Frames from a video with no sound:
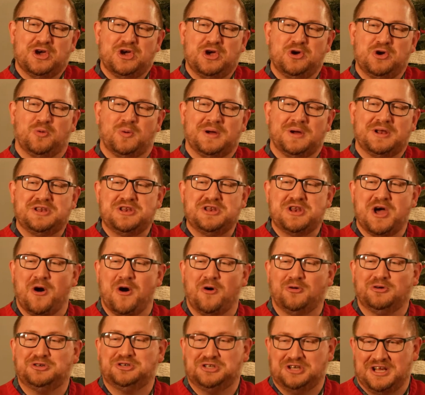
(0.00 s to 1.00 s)
who would
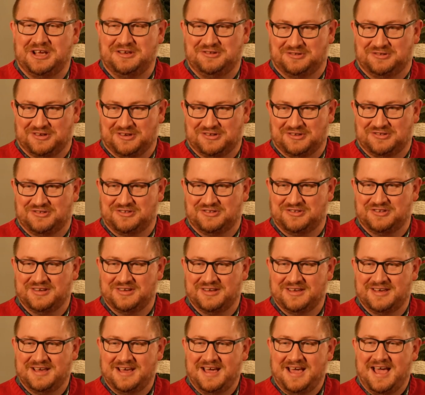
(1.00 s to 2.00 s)
know Jesus
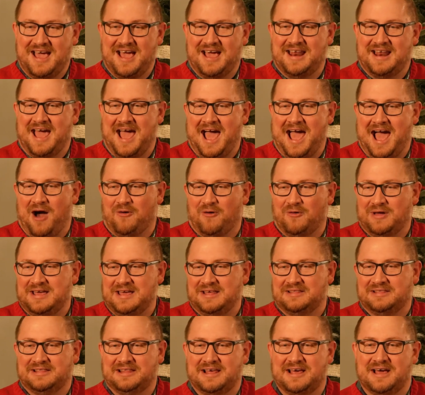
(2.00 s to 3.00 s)
and how
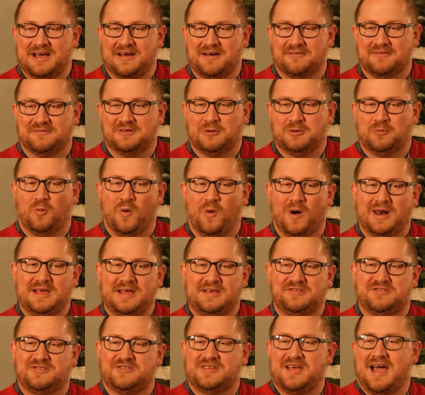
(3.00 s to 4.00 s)
he lived and what
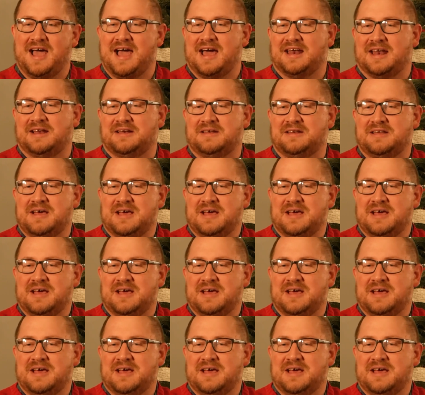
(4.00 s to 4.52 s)
he said and,